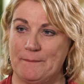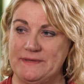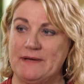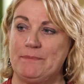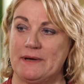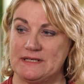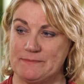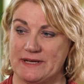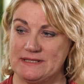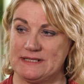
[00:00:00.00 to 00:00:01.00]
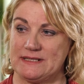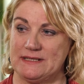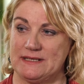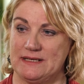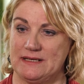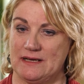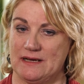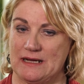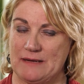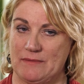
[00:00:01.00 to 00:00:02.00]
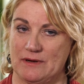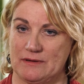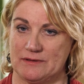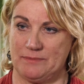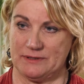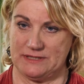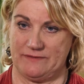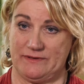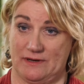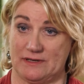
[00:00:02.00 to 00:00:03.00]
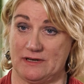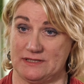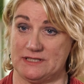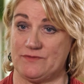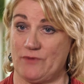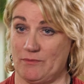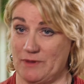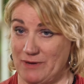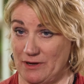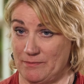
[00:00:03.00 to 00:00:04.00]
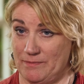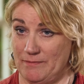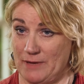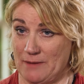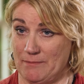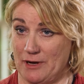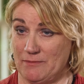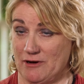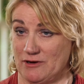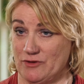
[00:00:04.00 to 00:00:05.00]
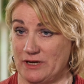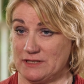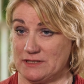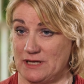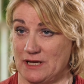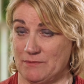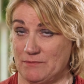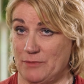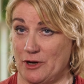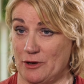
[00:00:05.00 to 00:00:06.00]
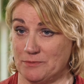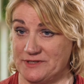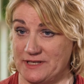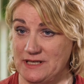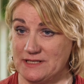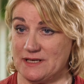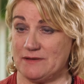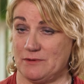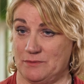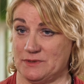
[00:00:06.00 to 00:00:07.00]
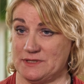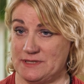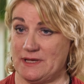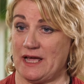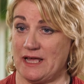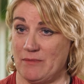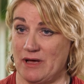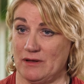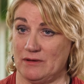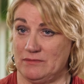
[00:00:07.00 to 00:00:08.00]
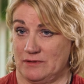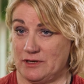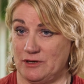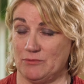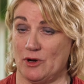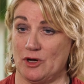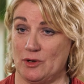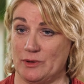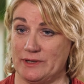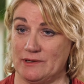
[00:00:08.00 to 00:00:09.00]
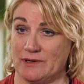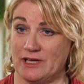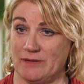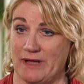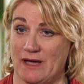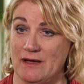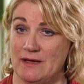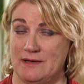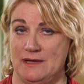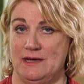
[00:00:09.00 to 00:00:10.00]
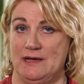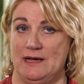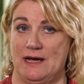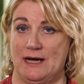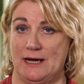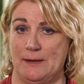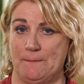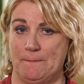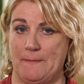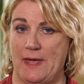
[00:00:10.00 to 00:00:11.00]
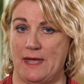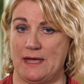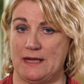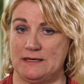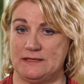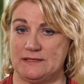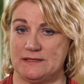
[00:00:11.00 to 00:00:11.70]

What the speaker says: Yeah, basically, I got the positive diagnosis from the bone marrow biopsy, so it was AML, acute myeloid leukemia, and